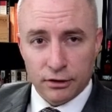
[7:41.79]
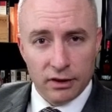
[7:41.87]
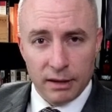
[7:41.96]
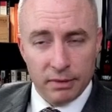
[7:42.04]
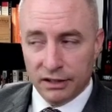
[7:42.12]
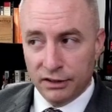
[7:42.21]

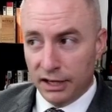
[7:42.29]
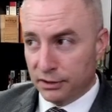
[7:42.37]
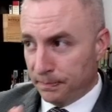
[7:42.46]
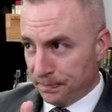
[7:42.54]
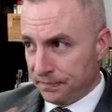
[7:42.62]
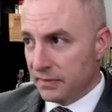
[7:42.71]
that button does.
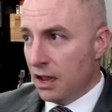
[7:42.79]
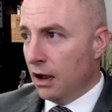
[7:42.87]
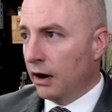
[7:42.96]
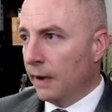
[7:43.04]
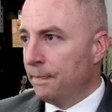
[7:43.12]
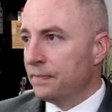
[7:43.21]
All
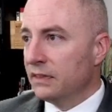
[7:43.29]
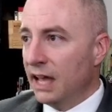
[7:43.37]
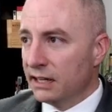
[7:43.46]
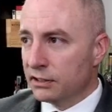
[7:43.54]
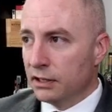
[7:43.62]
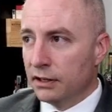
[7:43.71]
right,
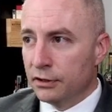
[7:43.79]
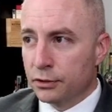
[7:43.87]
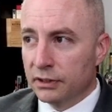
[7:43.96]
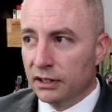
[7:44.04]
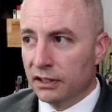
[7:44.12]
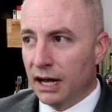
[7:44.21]
next, 3
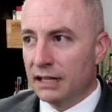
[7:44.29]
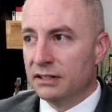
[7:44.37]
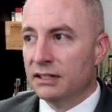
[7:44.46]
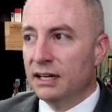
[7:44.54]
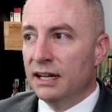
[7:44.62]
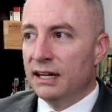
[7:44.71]
little
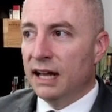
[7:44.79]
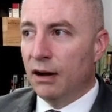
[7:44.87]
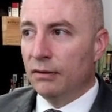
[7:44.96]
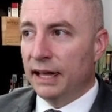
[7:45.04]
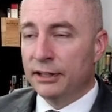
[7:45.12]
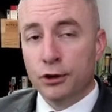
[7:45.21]
dots. Now,
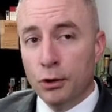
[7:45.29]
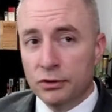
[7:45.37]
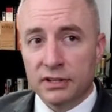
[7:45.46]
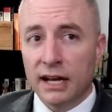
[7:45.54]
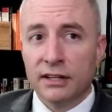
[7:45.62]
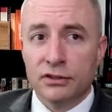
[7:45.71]
like 2
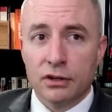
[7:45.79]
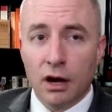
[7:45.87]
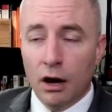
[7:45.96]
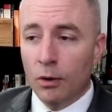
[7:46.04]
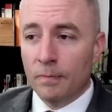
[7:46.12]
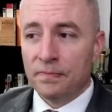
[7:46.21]
seconds
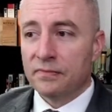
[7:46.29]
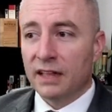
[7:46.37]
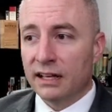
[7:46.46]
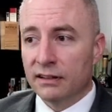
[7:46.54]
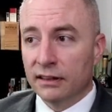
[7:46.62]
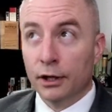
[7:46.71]
ago,
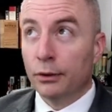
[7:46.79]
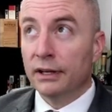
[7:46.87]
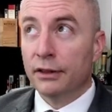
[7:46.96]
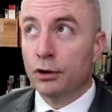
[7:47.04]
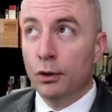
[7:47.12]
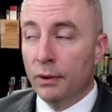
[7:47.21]
like literally
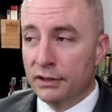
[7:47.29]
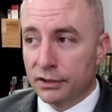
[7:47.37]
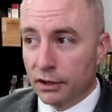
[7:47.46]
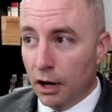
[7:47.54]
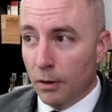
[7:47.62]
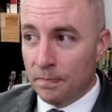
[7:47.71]
2 weeks
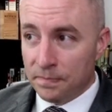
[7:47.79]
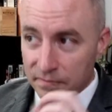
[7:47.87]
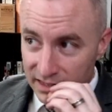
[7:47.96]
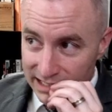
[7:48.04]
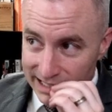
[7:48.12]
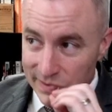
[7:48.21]
ago,
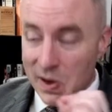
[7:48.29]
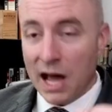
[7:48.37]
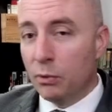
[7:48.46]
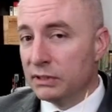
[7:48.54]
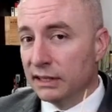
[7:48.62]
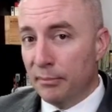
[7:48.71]
I
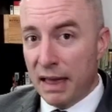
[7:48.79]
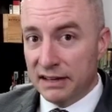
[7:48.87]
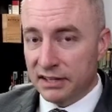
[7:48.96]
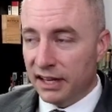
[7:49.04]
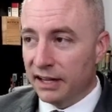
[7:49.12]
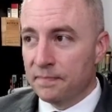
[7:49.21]
was
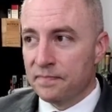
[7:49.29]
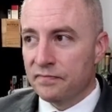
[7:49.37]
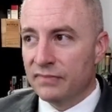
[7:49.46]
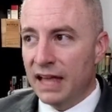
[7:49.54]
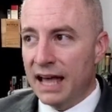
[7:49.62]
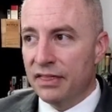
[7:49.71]
lamenting
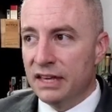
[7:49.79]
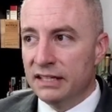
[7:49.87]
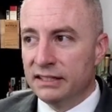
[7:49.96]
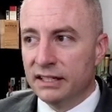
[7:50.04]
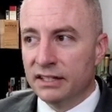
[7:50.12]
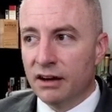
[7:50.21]
that
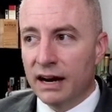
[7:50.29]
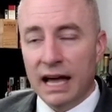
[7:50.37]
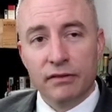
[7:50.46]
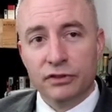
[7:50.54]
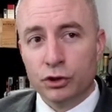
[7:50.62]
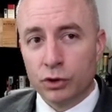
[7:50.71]
these did not
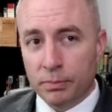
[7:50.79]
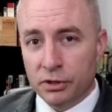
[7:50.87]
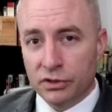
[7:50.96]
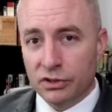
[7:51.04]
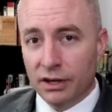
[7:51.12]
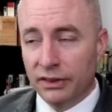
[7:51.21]
have
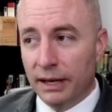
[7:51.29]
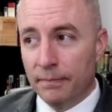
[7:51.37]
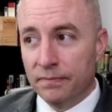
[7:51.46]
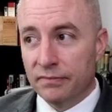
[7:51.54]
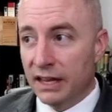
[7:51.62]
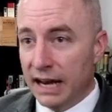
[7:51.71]
descriptions on them.
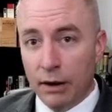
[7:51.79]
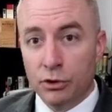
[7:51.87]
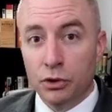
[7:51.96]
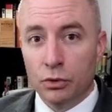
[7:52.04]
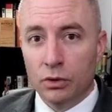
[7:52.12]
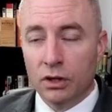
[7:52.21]
They now
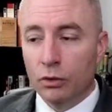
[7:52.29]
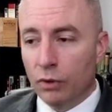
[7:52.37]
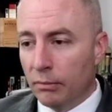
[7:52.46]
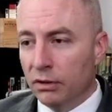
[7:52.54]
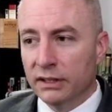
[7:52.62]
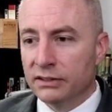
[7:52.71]
do.
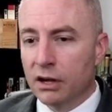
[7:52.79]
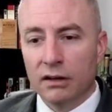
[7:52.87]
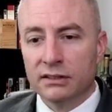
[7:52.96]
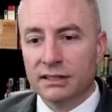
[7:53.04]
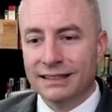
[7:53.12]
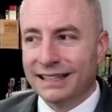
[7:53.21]
Rumble is
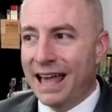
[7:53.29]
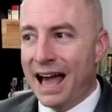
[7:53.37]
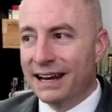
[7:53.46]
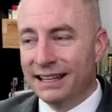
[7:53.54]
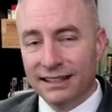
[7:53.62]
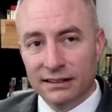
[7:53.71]
constantly
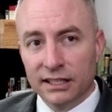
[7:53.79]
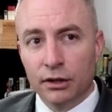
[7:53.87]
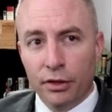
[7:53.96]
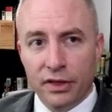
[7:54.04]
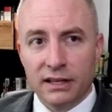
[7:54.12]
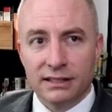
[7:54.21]
adding little
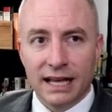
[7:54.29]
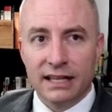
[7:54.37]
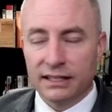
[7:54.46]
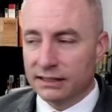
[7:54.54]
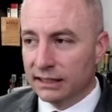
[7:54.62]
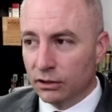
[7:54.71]
things like
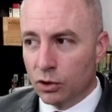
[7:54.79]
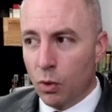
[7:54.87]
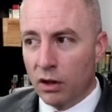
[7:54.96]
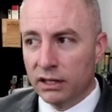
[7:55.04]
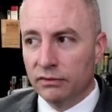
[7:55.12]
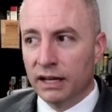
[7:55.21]
this, little
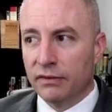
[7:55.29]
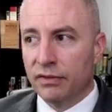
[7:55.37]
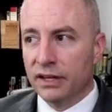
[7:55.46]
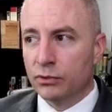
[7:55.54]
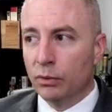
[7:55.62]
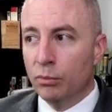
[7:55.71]
quality of life
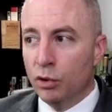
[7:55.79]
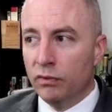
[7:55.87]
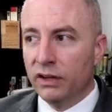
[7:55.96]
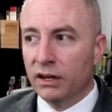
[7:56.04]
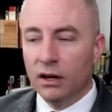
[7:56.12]
things, removing